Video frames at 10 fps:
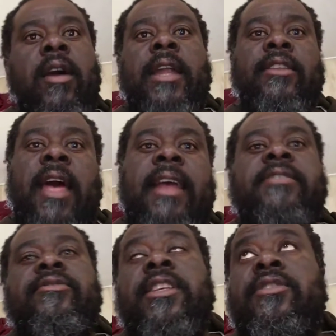how to
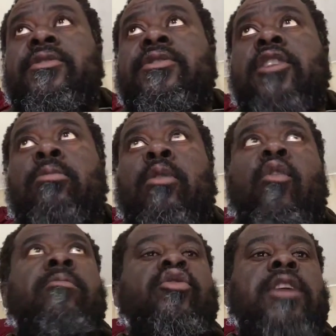actually use
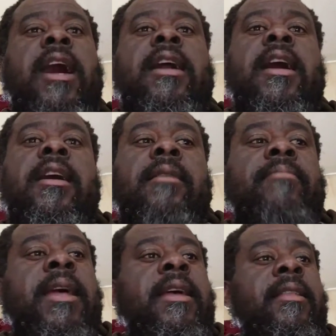
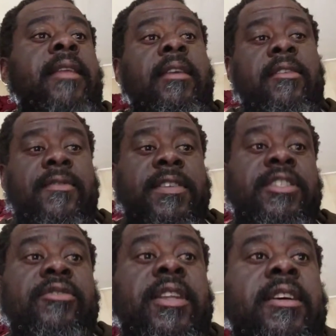yomomomo.com. Thank you for
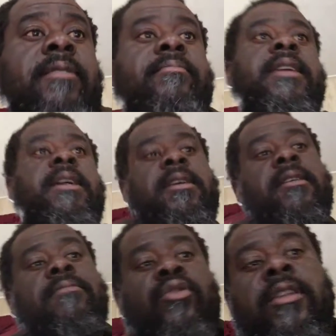showing up.
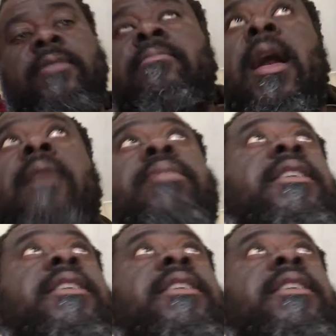Good morning. God